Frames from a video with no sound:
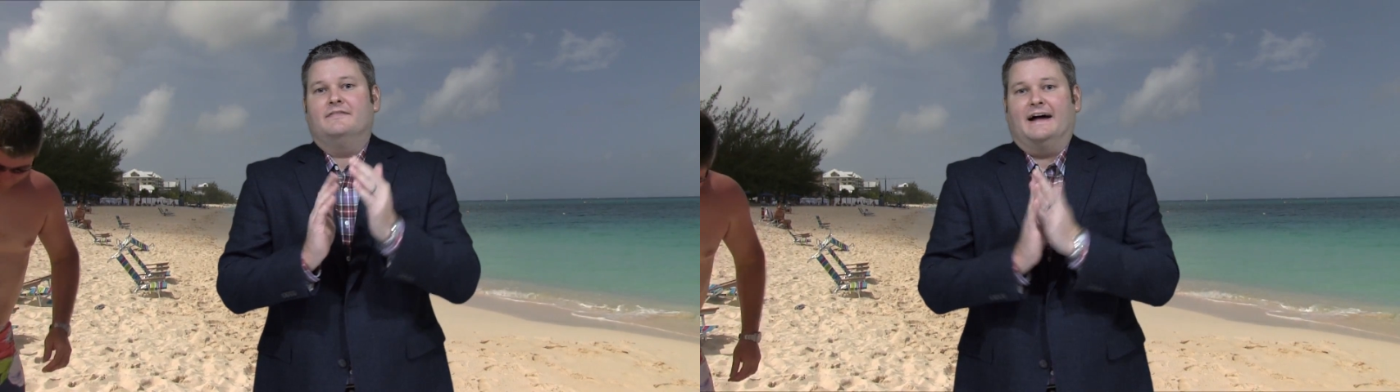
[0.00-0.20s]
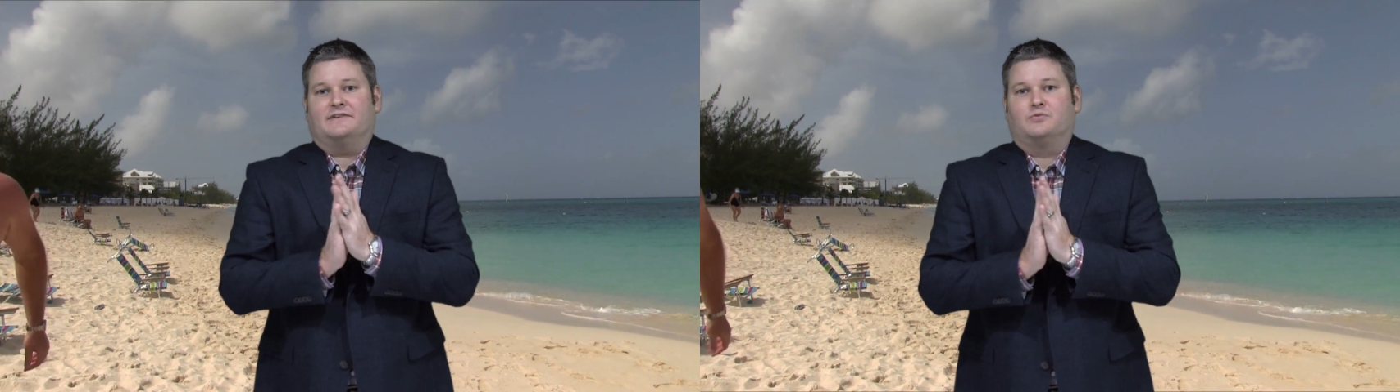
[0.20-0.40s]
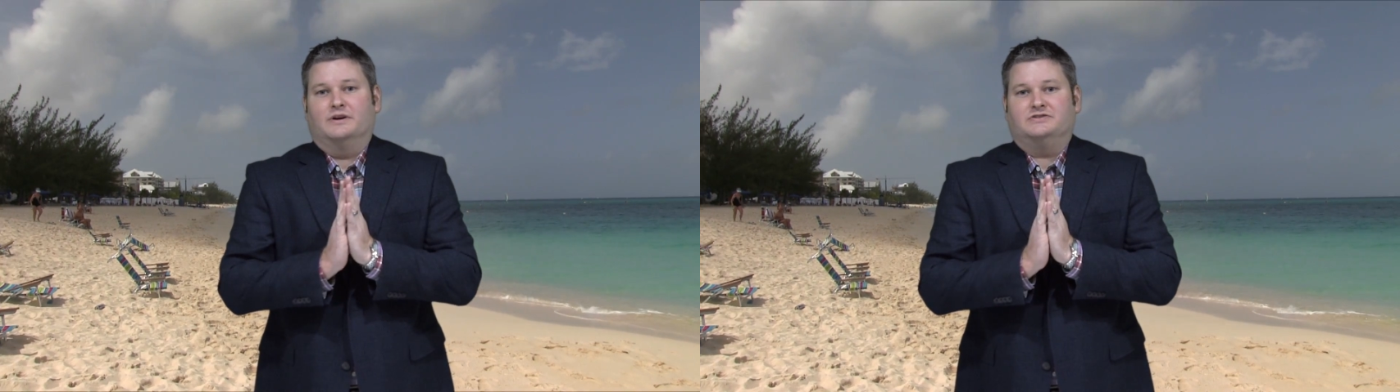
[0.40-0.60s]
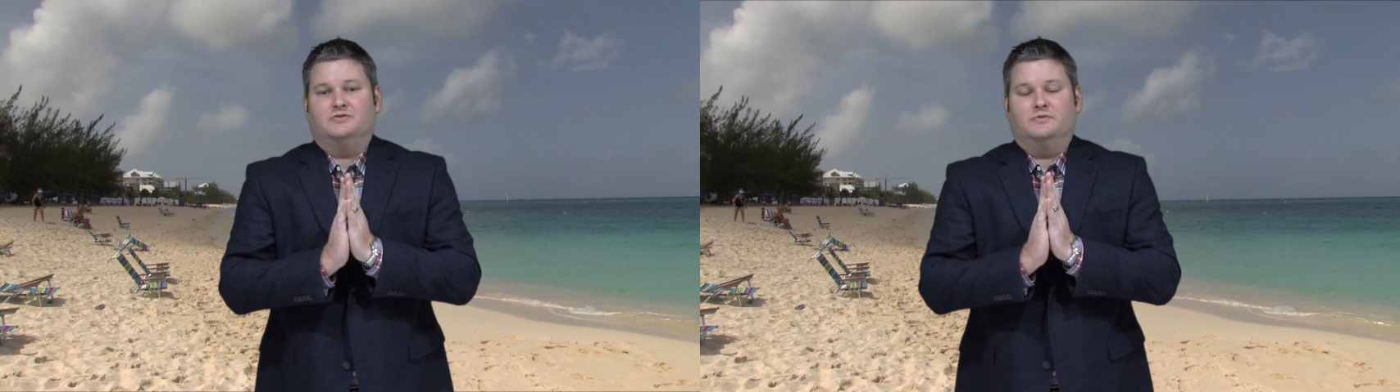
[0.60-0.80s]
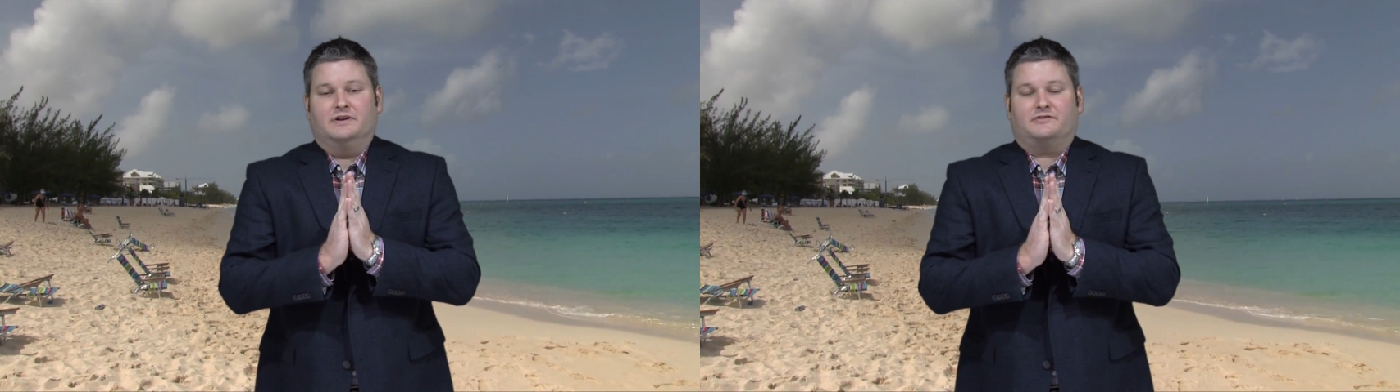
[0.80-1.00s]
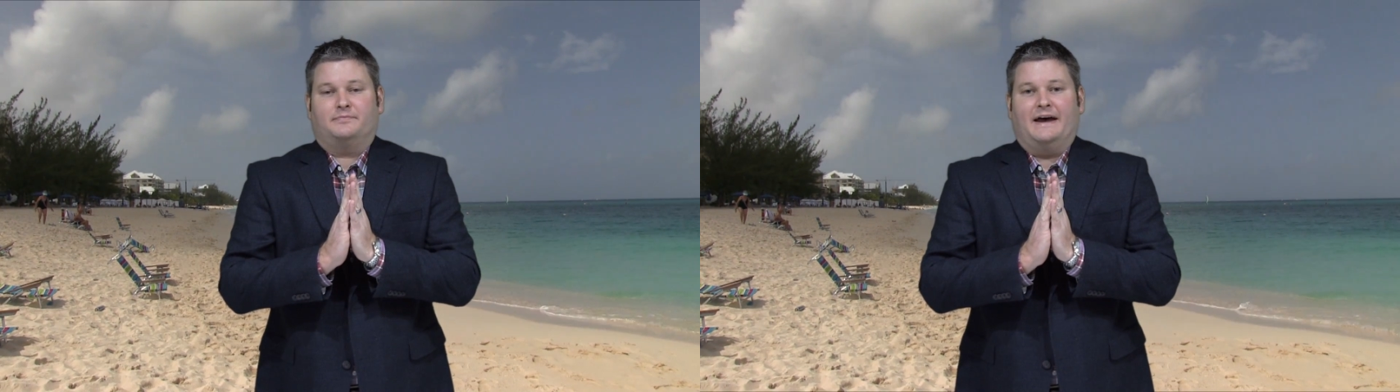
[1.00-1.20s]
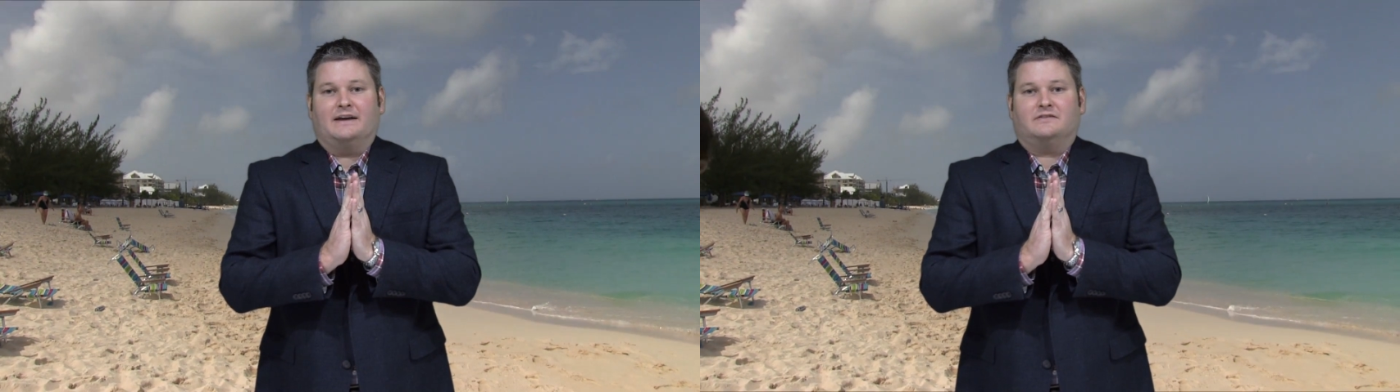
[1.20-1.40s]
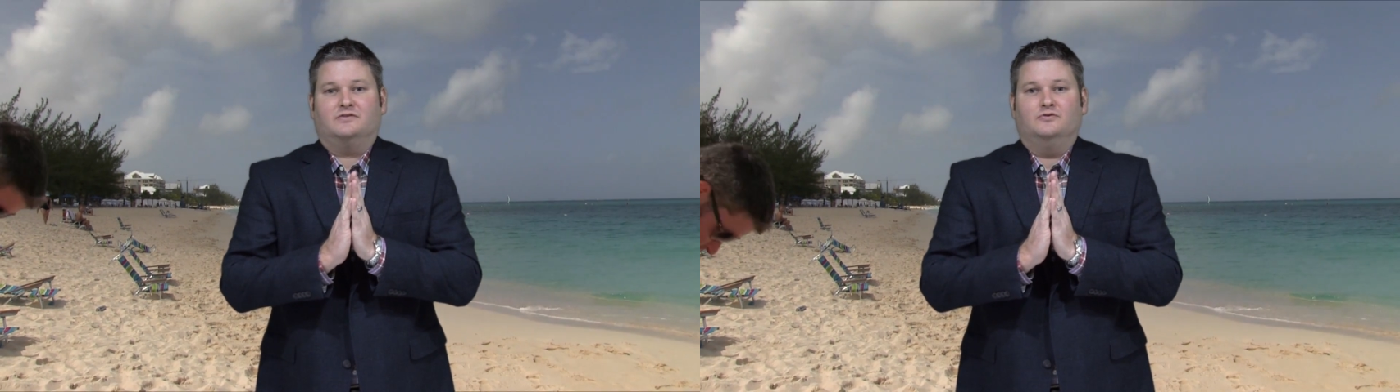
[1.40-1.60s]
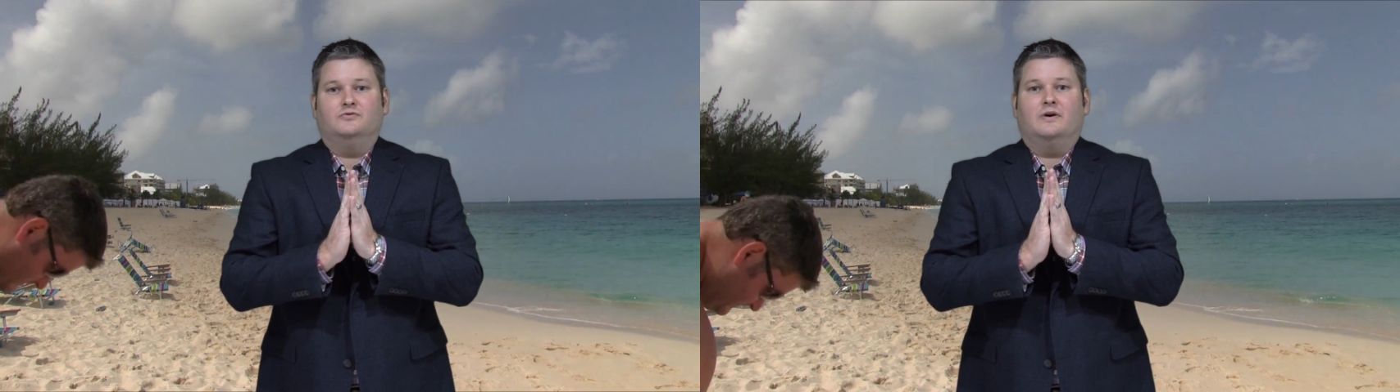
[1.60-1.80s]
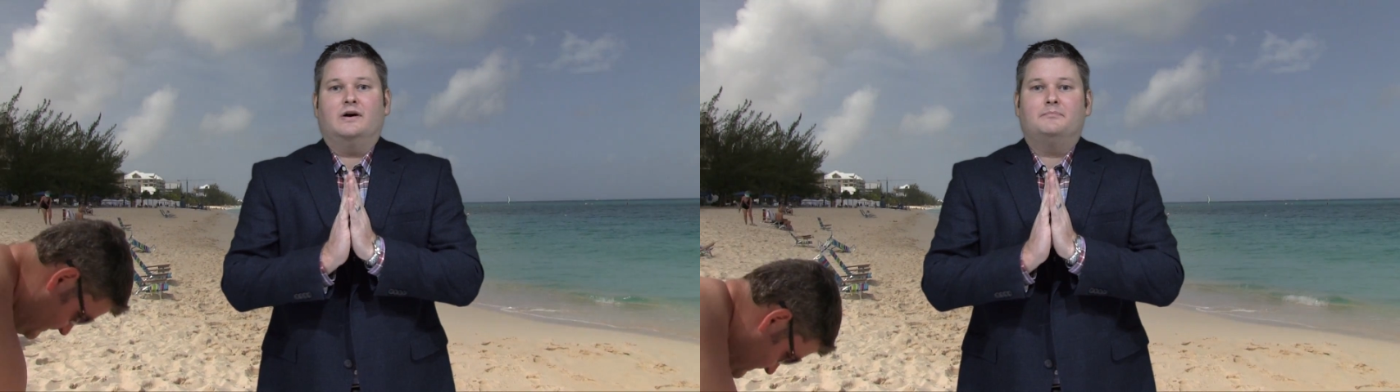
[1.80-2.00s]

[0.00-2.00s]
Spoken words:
That's what you would expect to